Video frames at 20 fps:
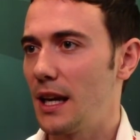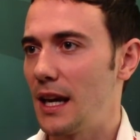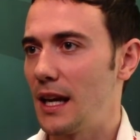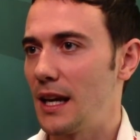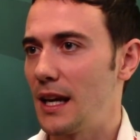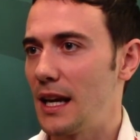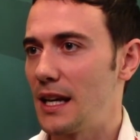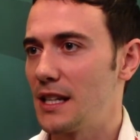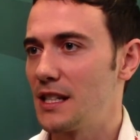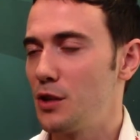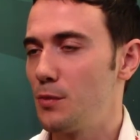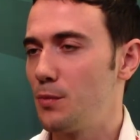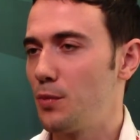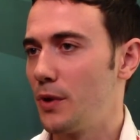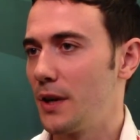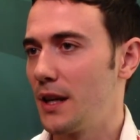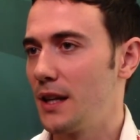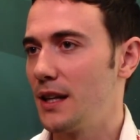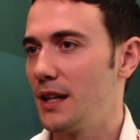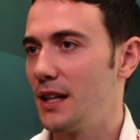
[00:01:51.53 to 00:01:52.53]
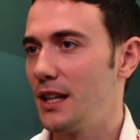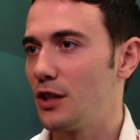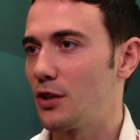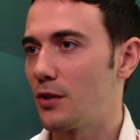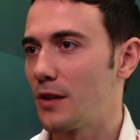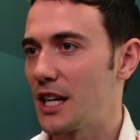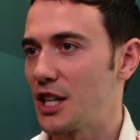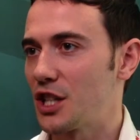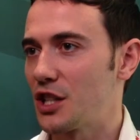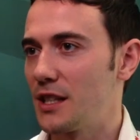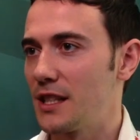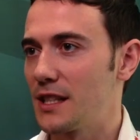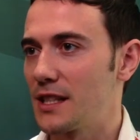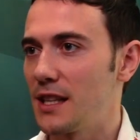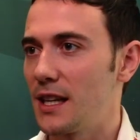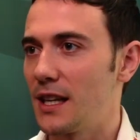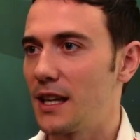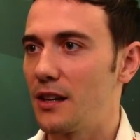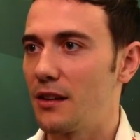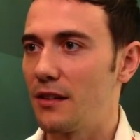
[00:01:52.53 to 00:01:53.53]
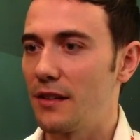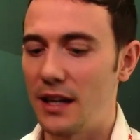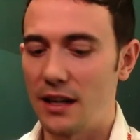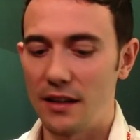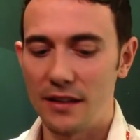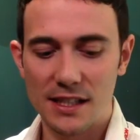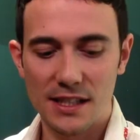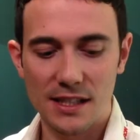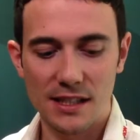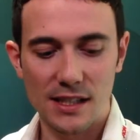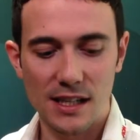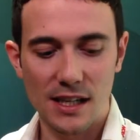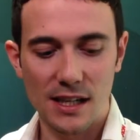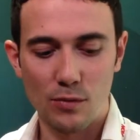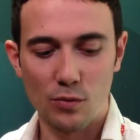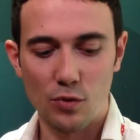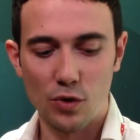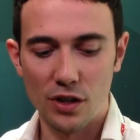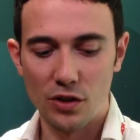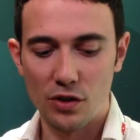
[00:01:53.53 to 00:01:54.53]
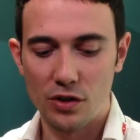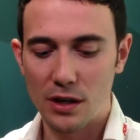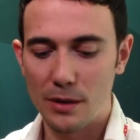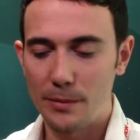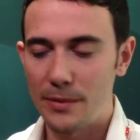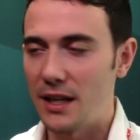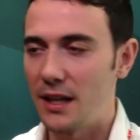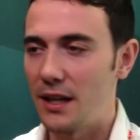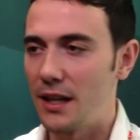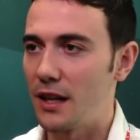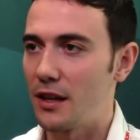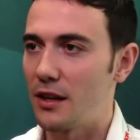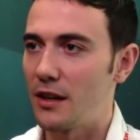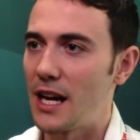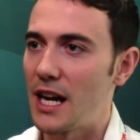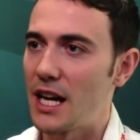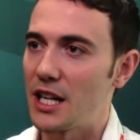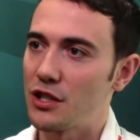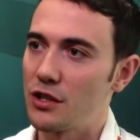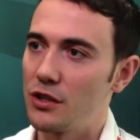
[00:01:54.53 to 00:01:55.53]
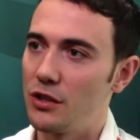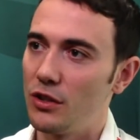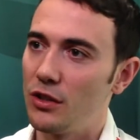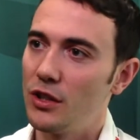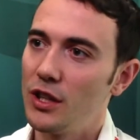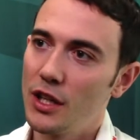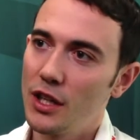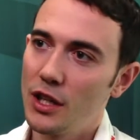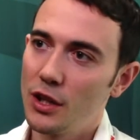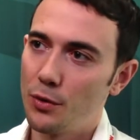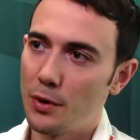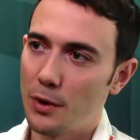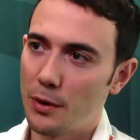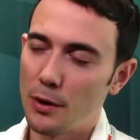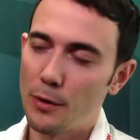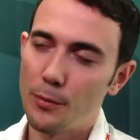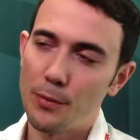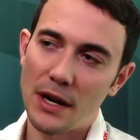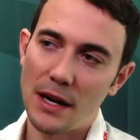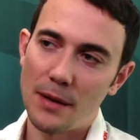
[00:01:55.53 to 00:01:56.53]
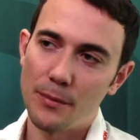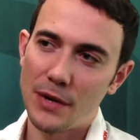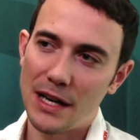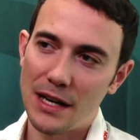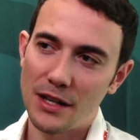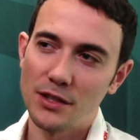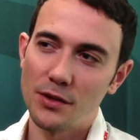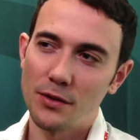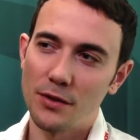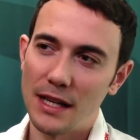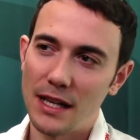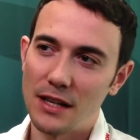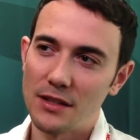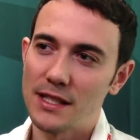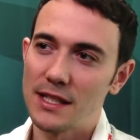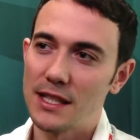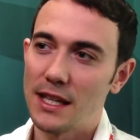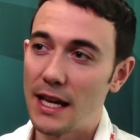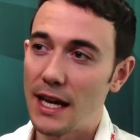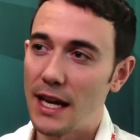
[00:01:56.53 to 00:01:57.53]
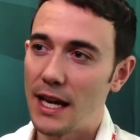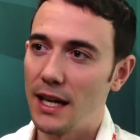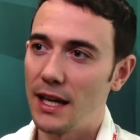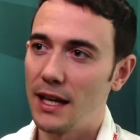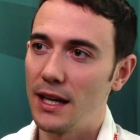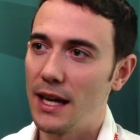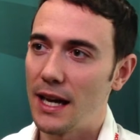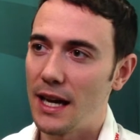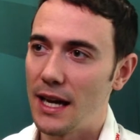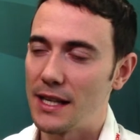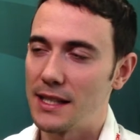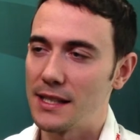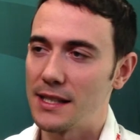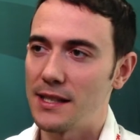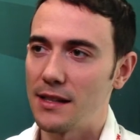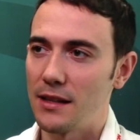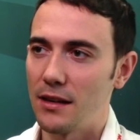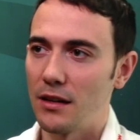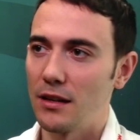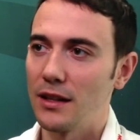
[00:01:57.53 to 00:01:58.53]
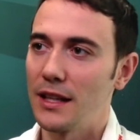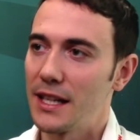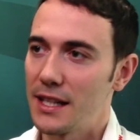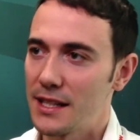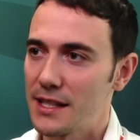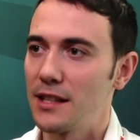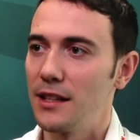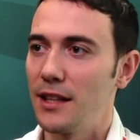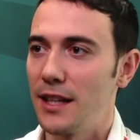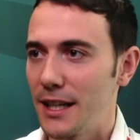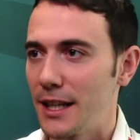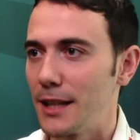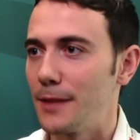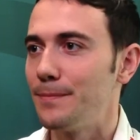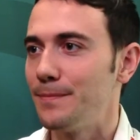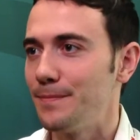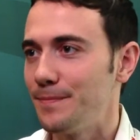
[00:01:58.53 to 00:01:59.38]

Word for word: And as you point in any direction, it's like you're there. This is a uh, Royal Caribbean International we were pr- proud to announce today as our latest client.